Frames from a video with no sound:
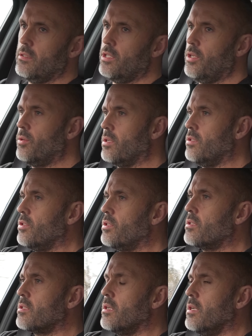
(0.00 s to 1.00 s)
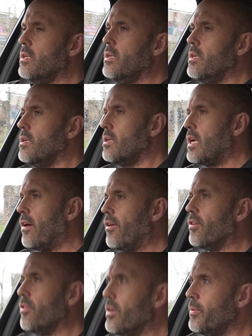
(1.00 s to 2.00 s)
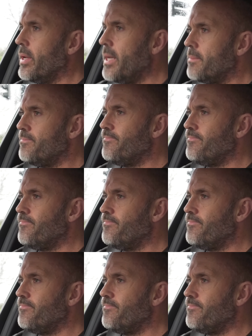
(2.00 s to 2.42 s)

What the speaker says: you can just carry on doing it,